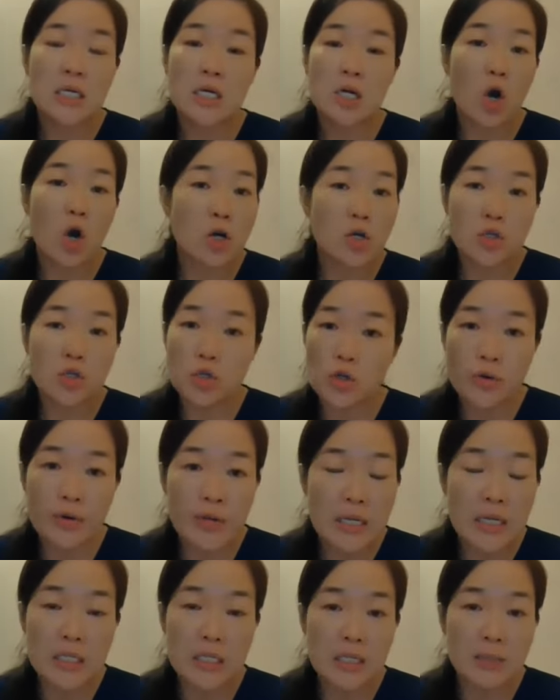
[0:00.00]

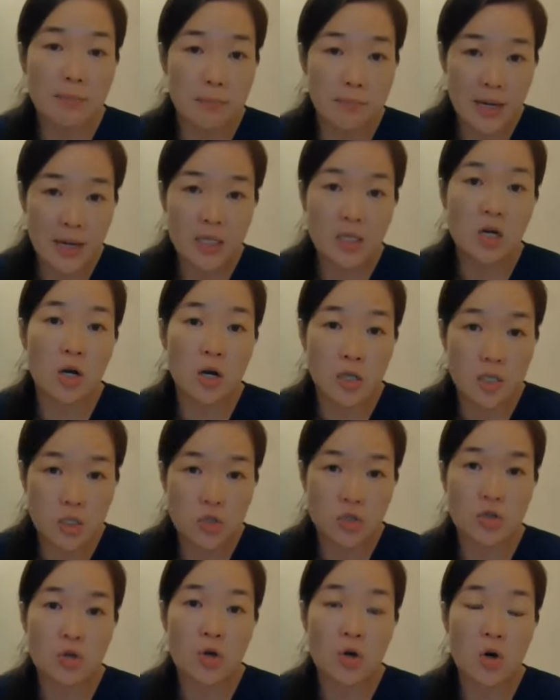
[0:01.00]
controlling the blood
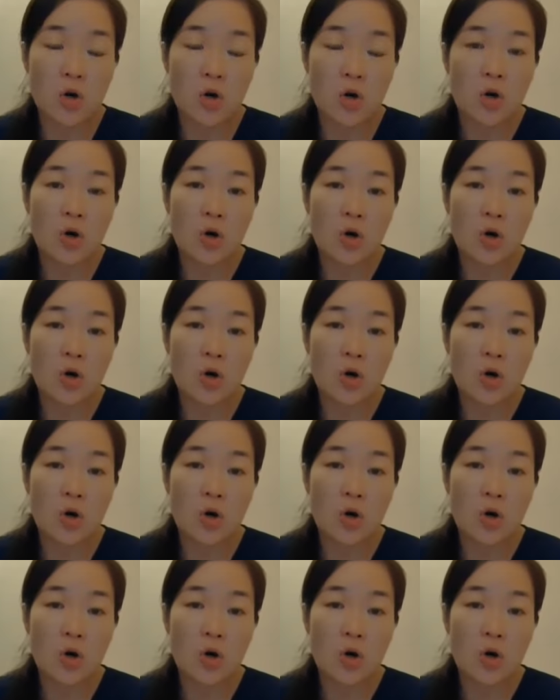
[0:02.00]
cholesterol